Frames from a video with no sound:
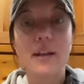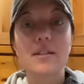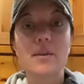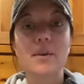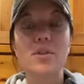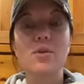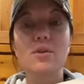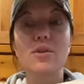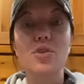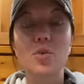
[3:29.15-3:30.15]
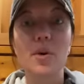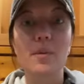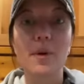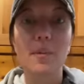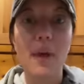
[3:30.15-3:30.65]
So he told a story
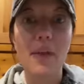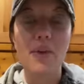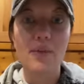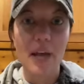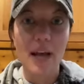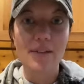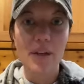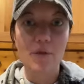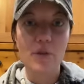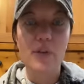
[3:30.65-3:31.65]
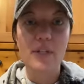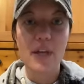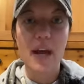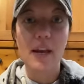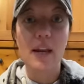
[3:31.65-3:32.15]
about a man that was asking for a
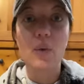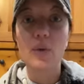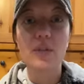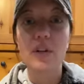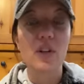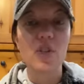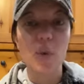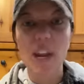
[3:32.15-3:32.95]
sign and he wasn't going to do